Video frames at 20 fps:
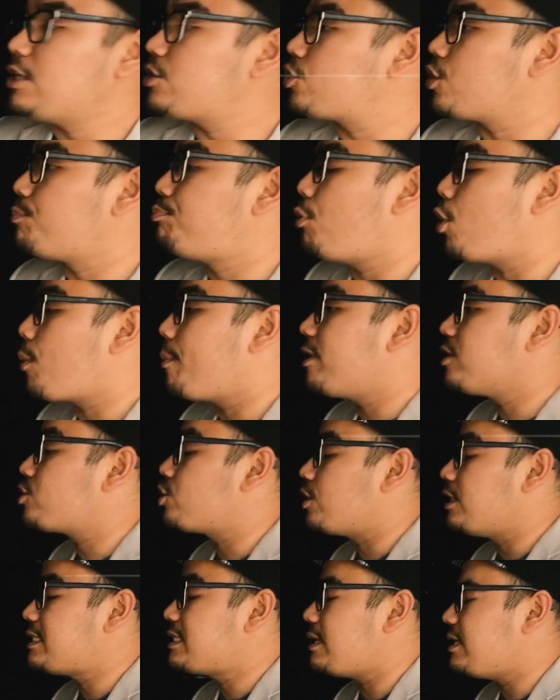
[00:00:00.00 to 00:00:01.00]
Yes, sir. Pokemon,
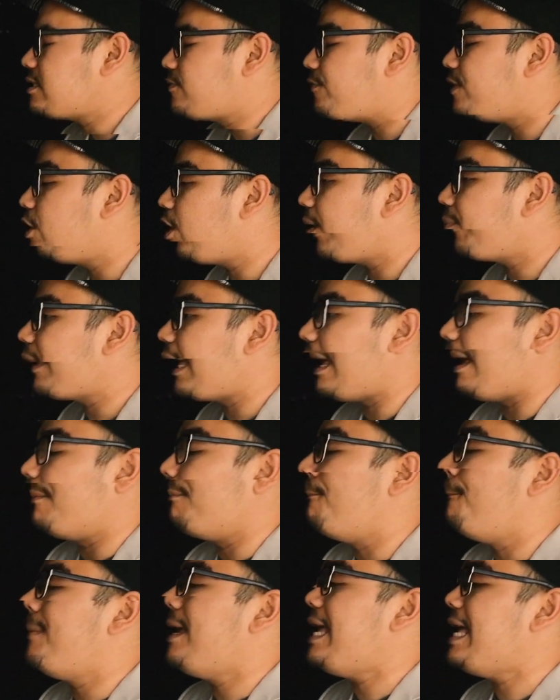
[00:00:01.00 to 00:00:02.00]
sir, is a video game
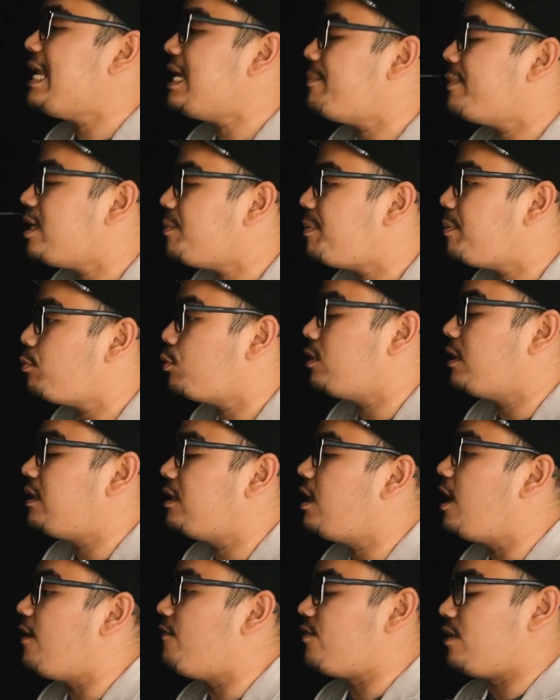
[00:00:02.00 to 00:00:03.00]
that many people
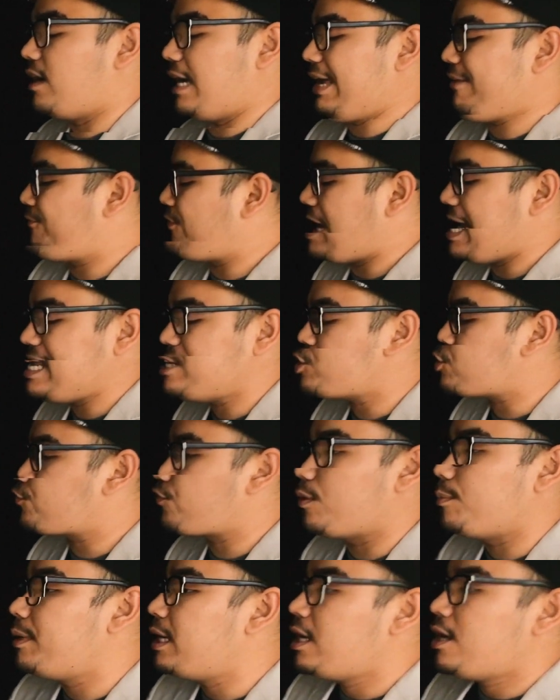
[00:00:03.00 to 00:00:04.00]
love. Ages
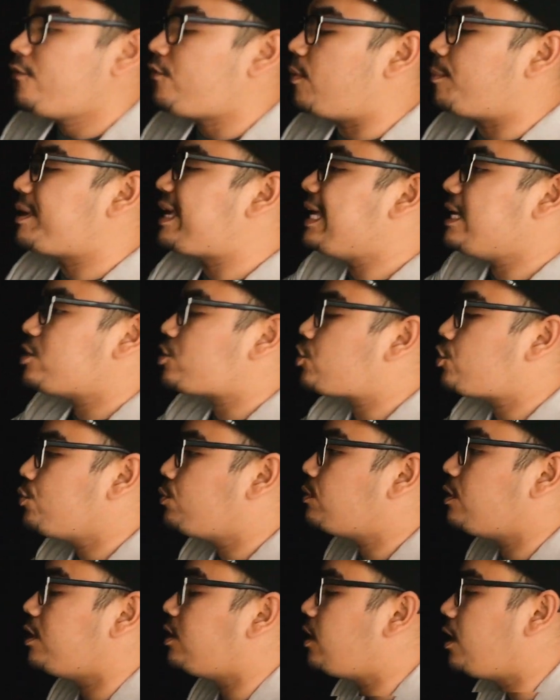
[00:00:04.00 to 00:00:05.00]
from kids
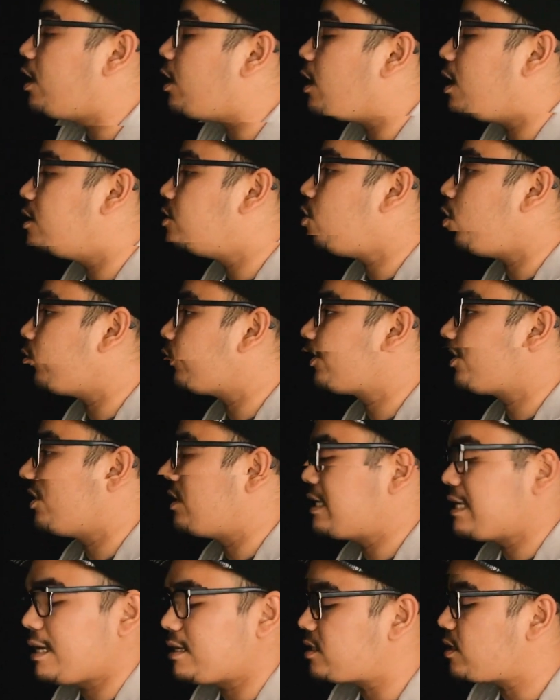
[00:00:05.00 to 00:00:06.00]
to adults,
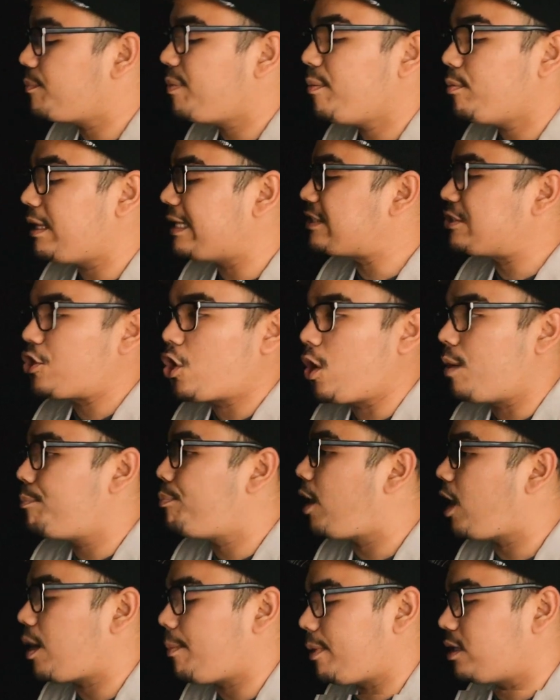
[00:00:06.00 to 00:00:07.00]
sir. Some people like to call them
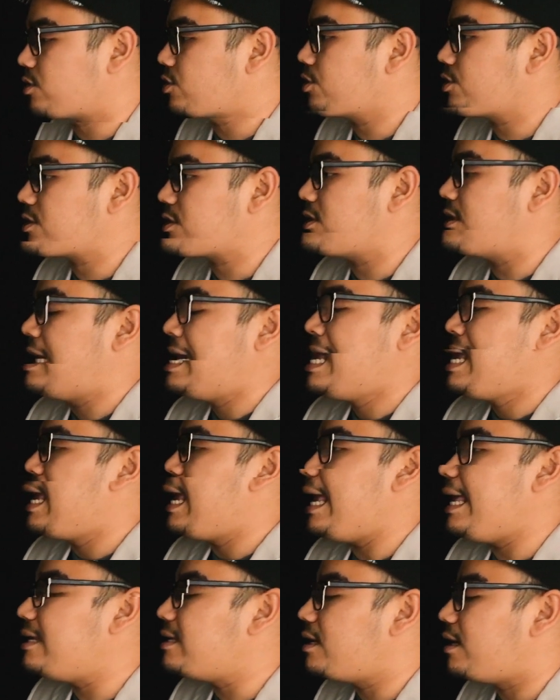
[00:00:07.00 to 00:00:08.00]
Pokemon, sir.
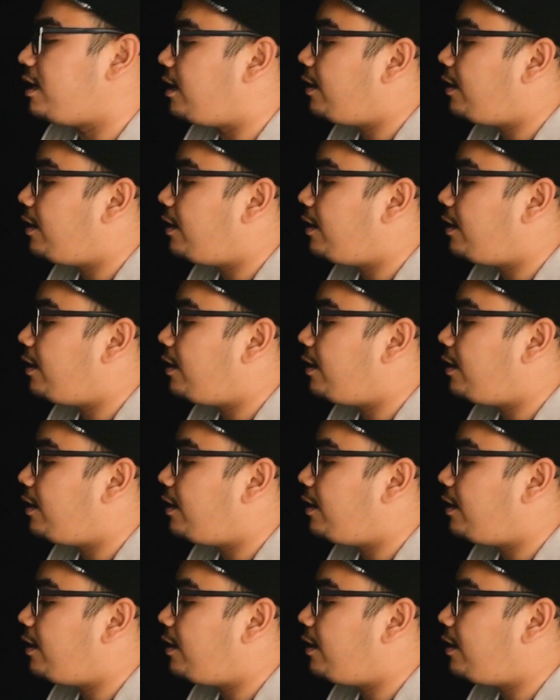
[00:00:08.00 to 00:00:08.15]
And